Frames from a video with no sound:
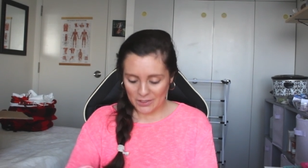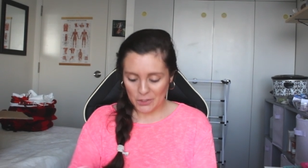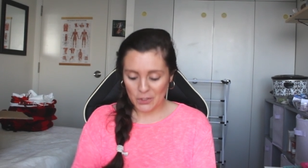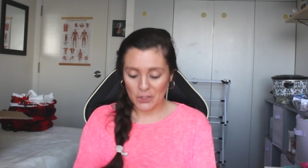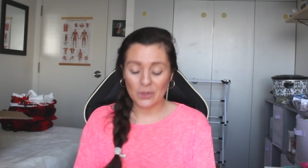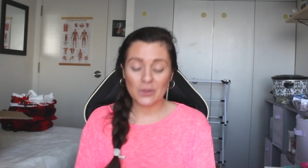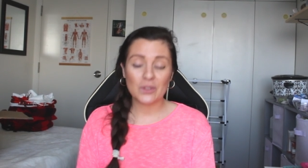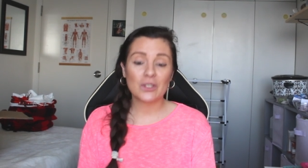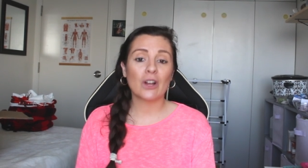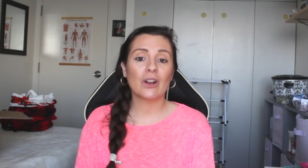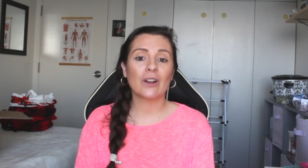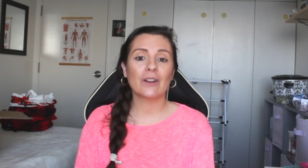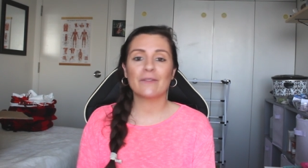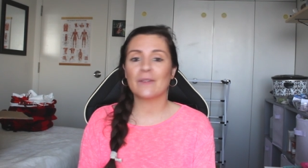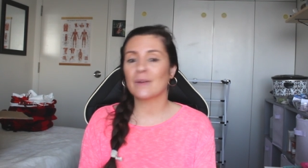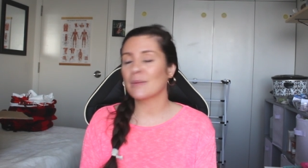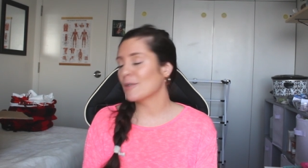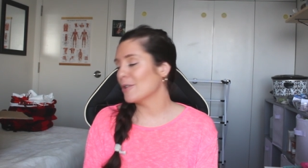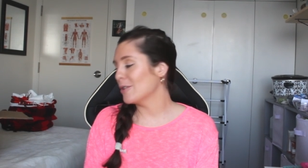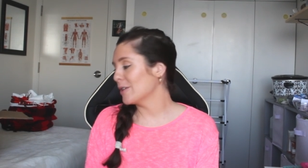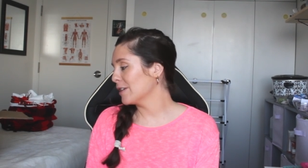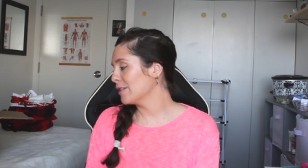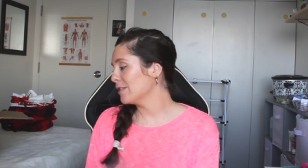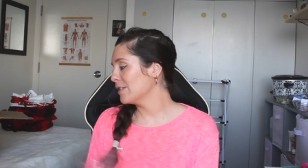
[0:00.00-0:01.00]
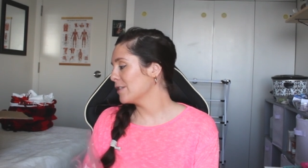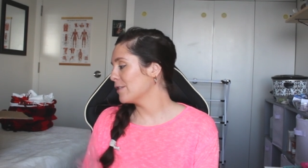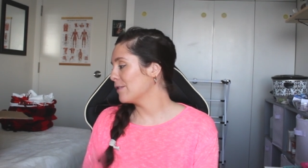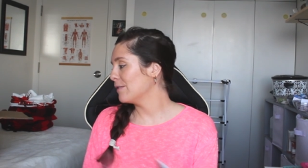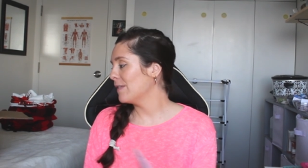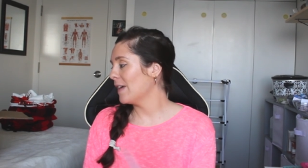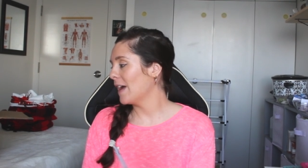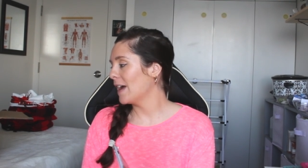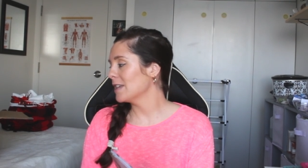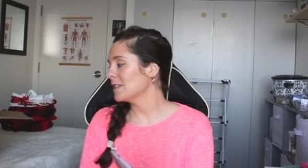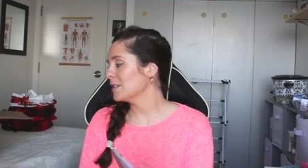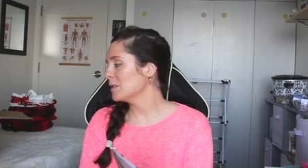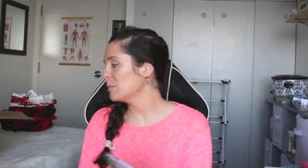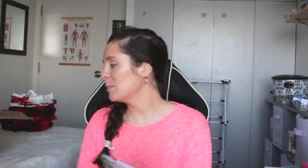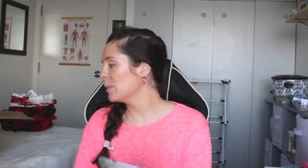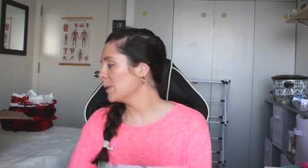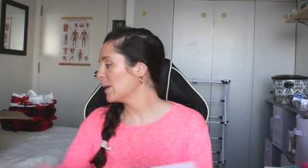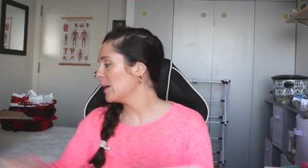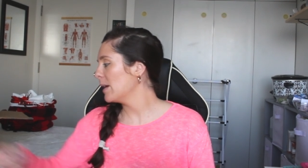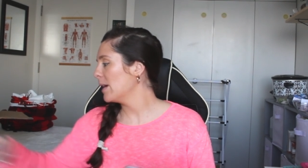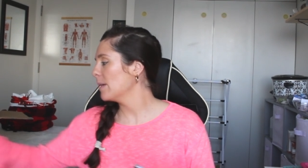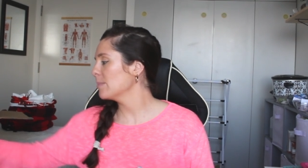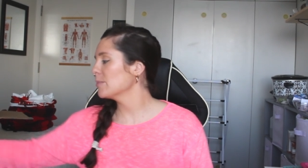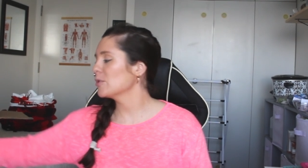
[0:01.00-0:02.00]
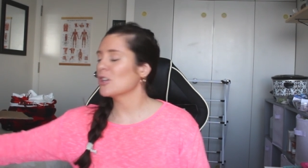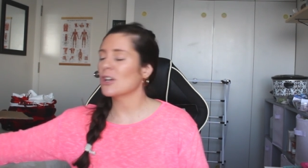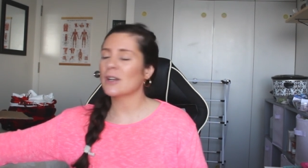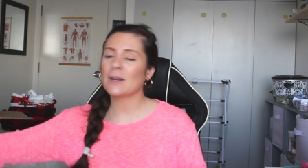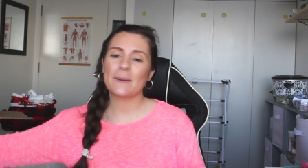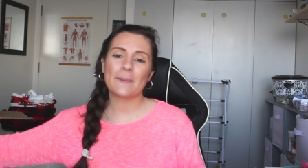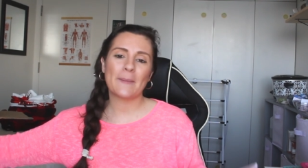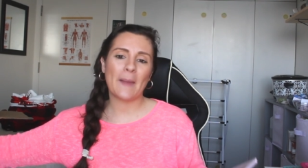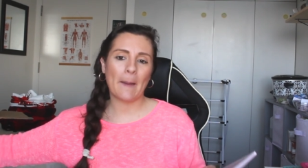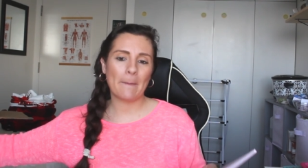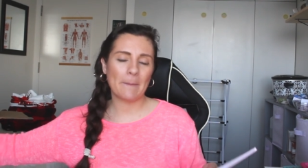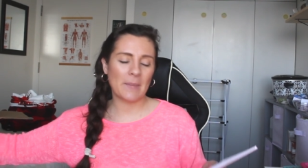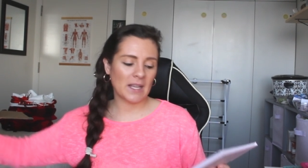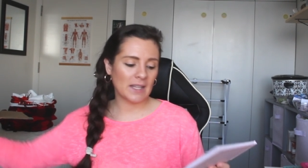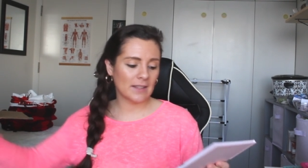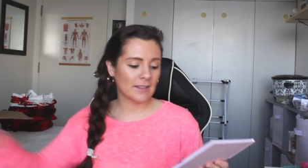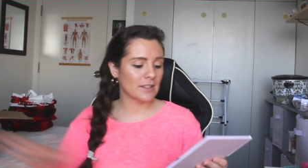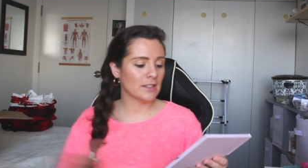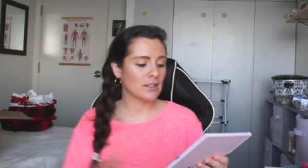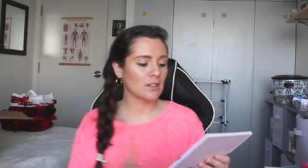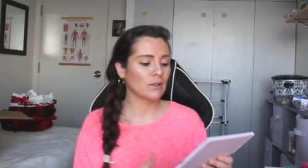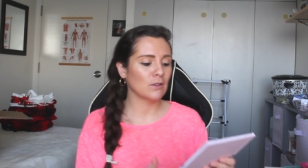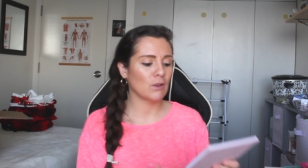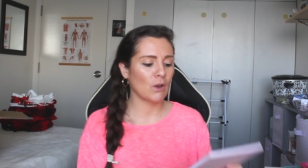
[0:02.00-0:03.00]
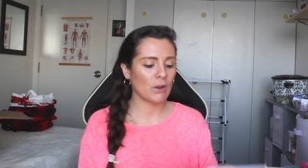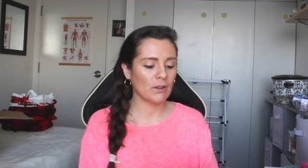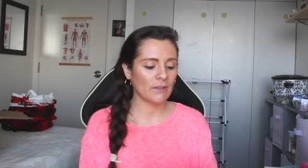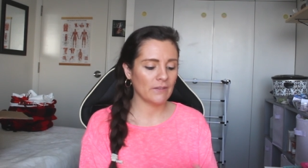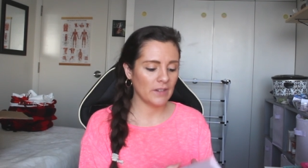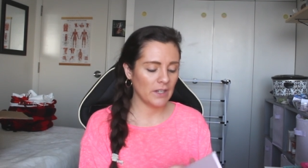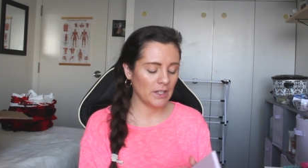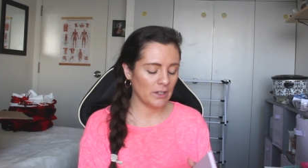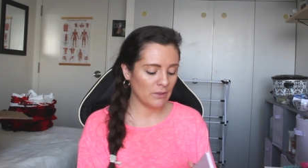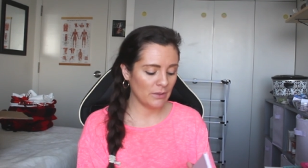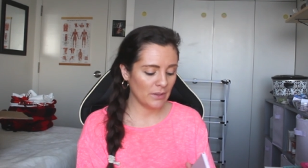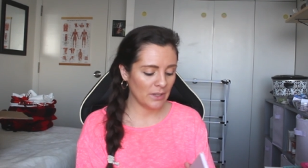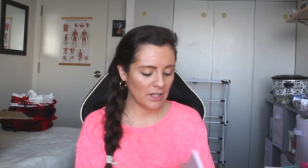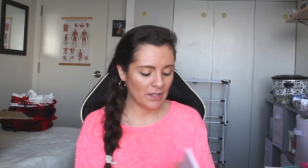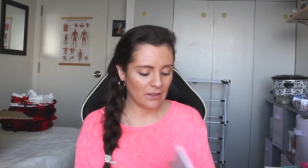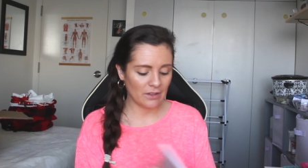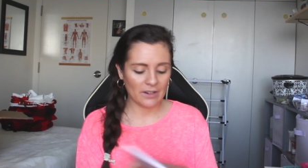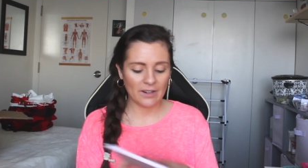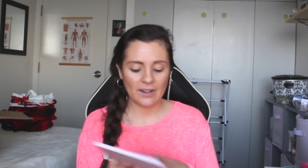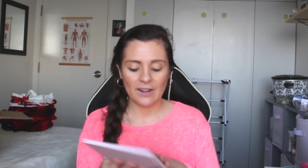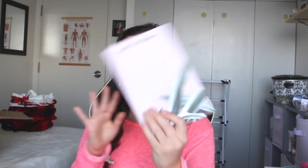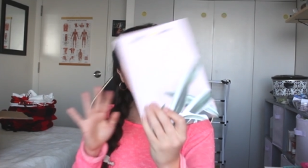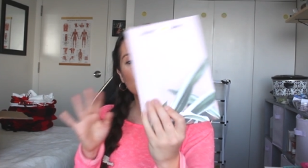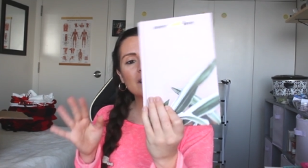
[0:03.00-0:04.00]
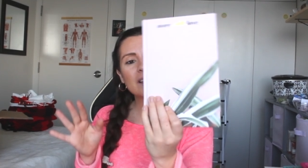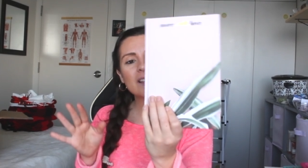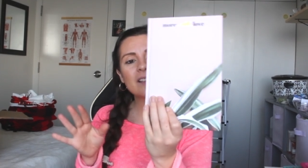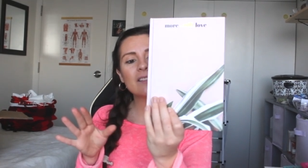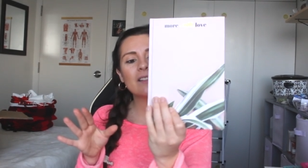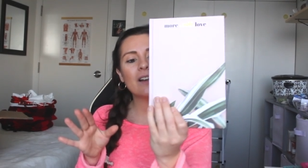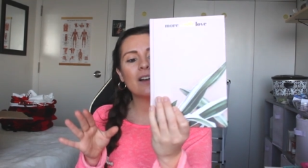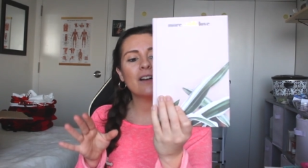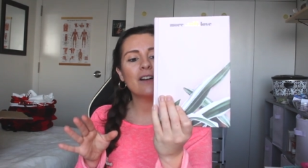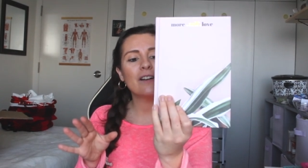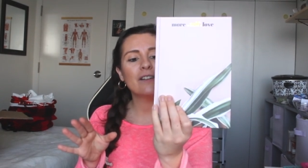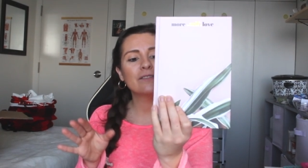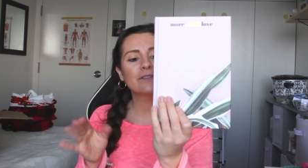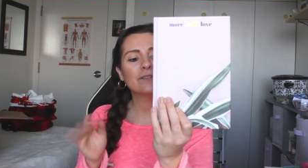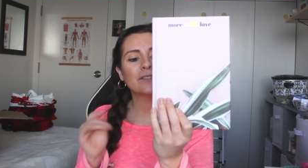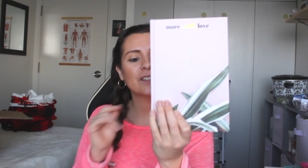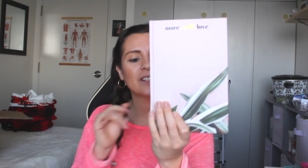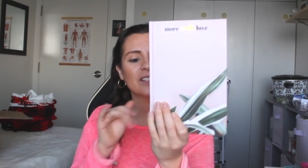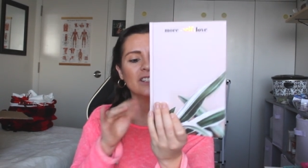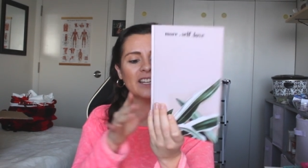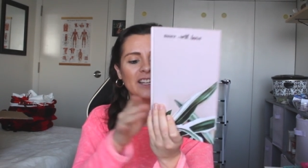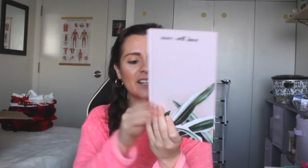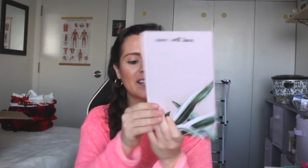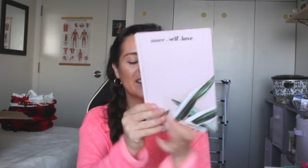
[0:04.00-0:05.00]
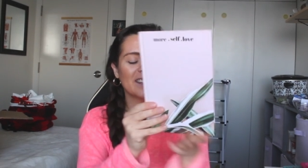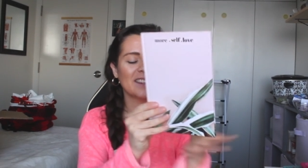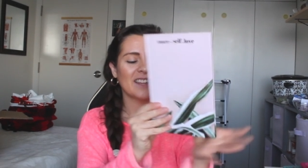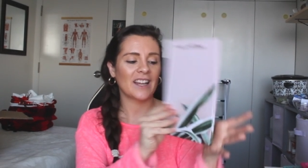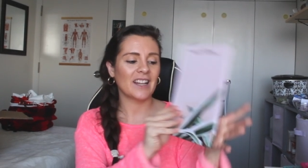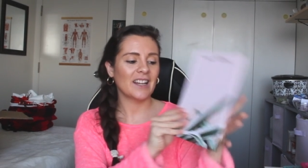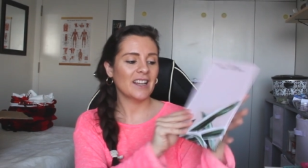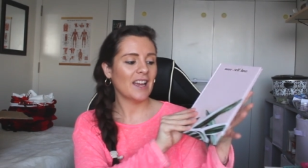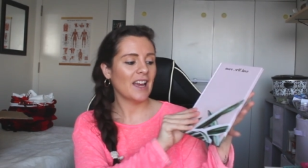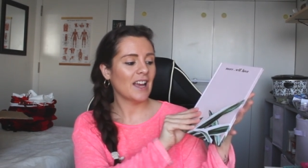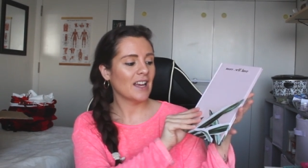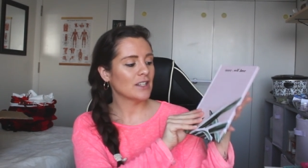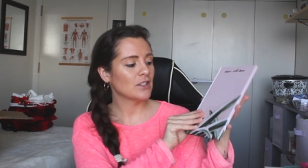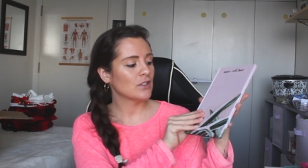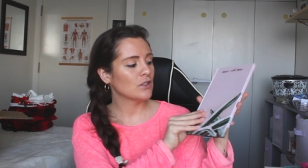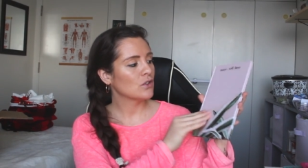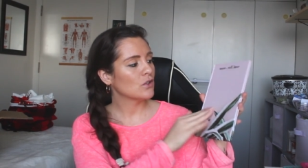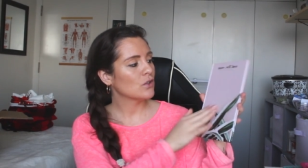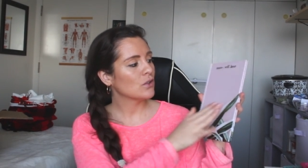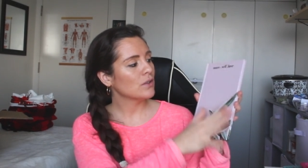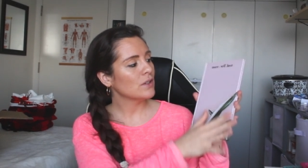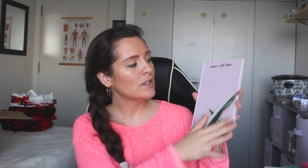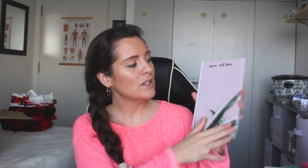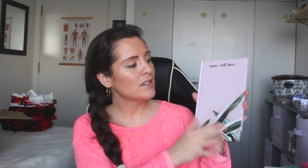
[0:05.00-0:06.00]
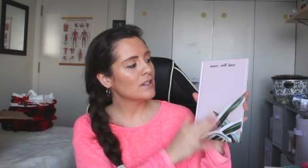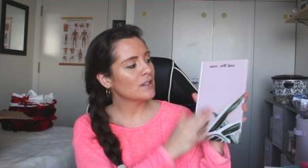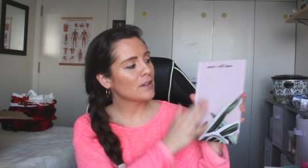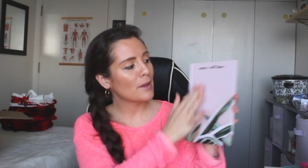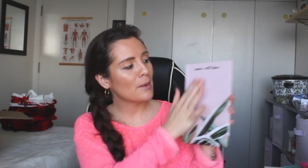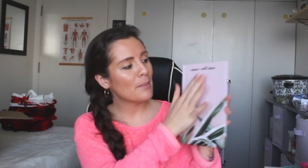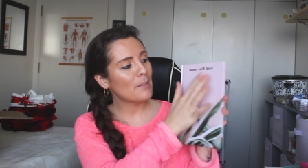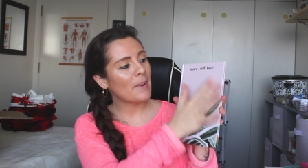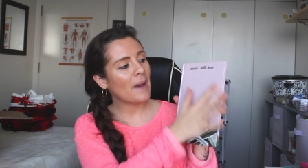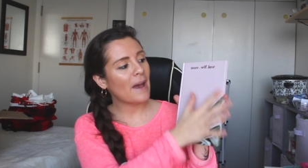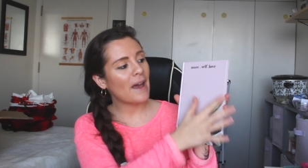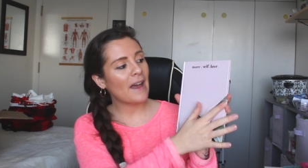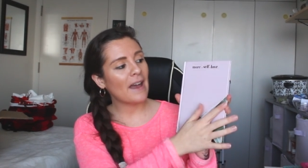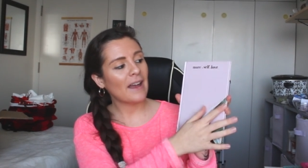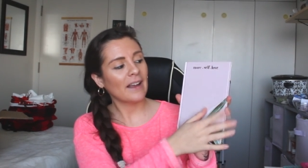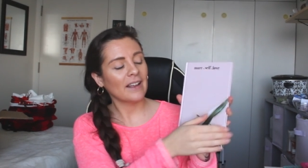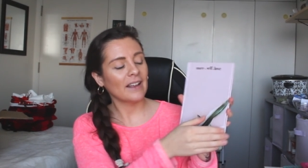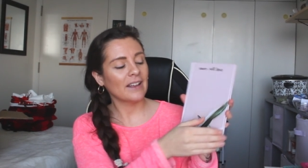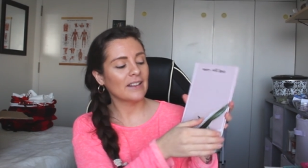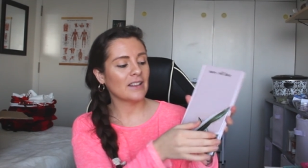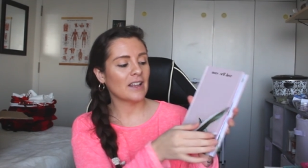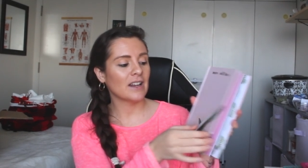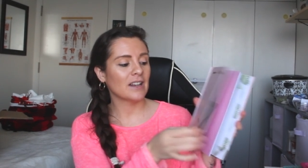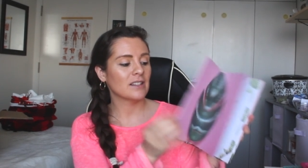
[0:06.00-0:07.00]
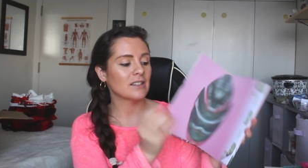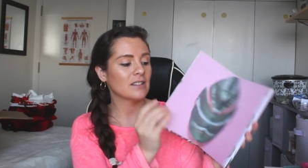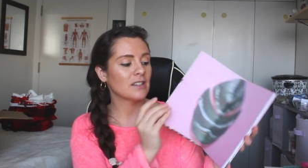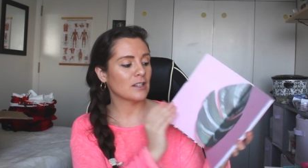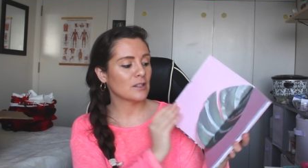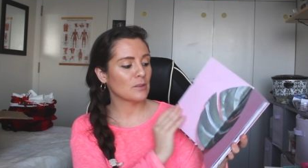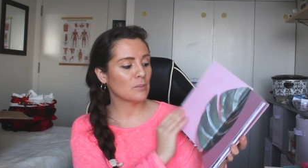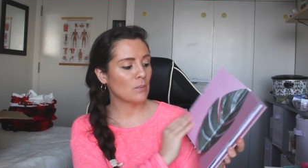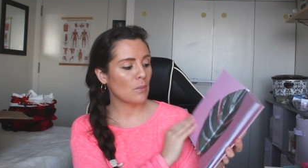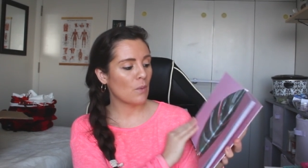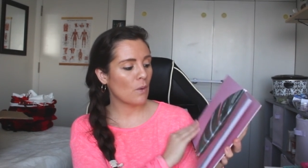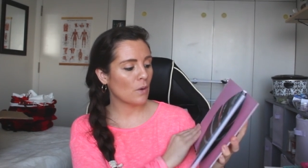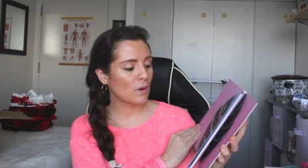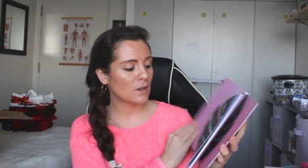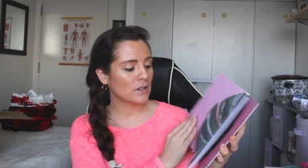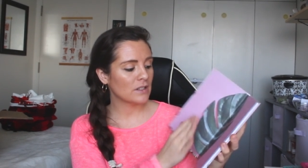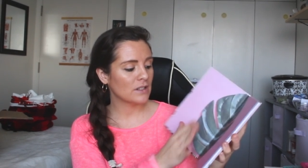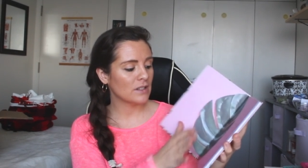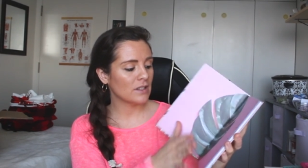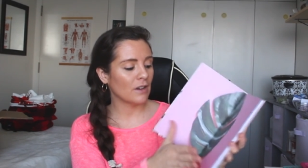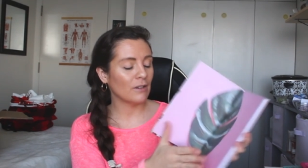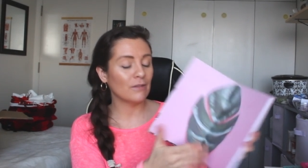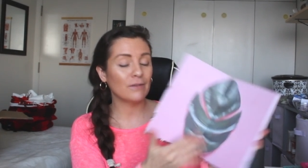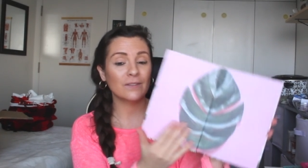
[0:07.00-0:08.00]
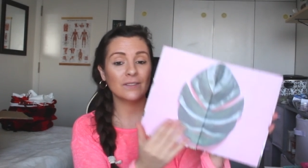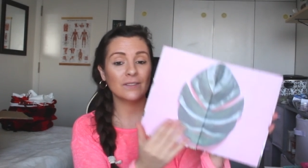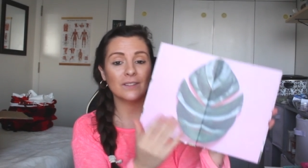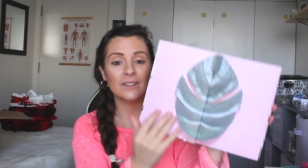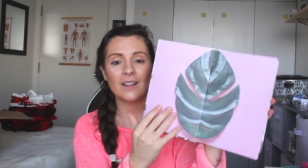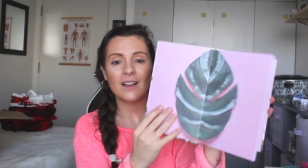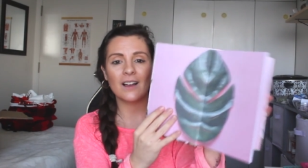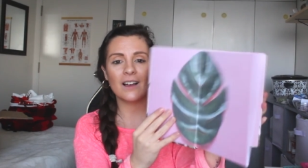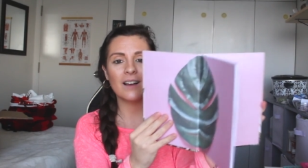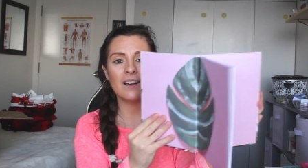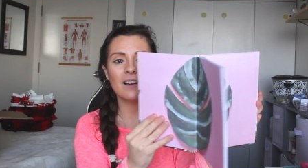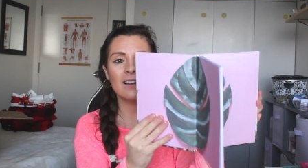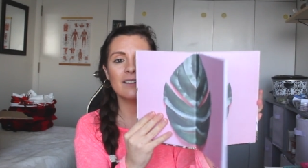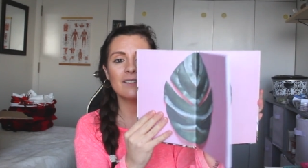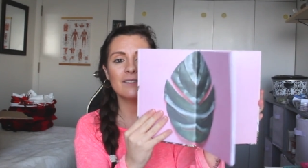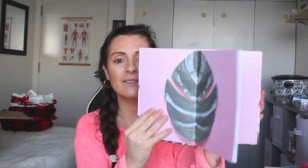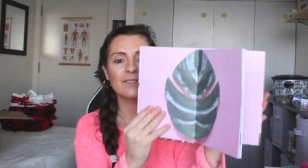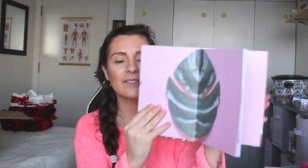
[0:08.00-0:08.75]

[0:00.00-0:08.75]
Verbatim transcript: So sorry if I'm going a little fast, but I'm trying to not make this a long video either. I really really love like that has trees in the back and that says more self-love.